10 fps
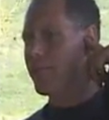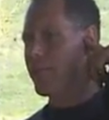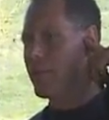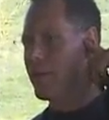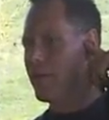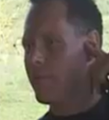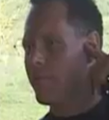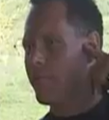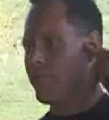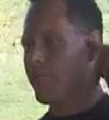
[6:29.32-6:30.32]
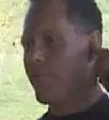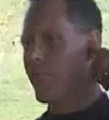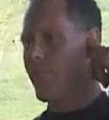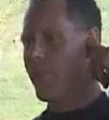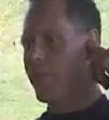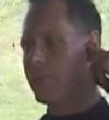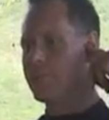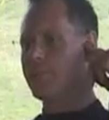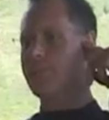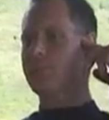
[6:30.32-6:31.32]
So what would you say to people who are
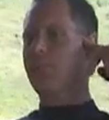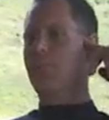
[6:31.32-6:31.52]
still in?